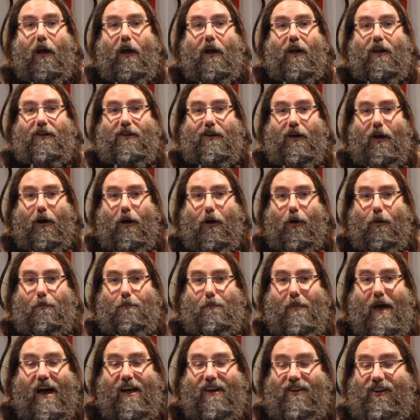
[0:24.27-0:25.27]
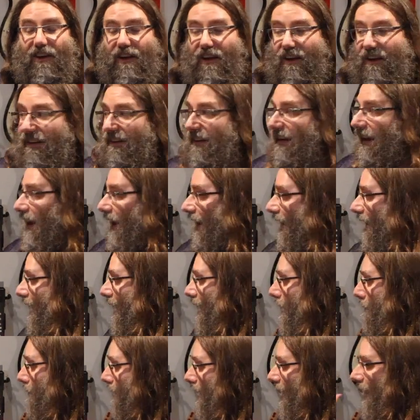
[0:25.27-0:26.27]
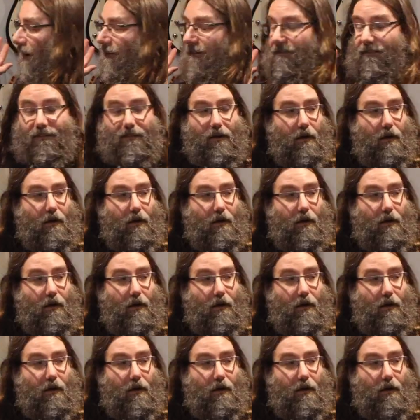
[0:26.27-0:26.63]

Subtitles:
So as you can see, I play